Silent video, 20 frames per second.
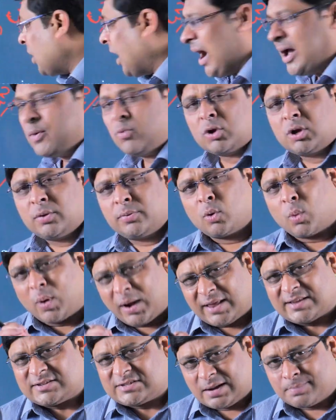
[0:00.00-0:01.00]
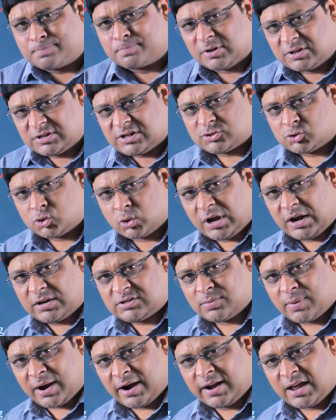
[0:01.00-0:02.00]
I would give you one example just to
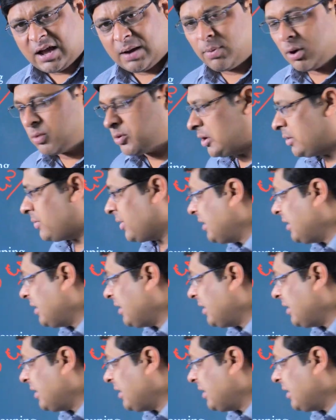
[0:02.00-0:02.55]
get some idea about it,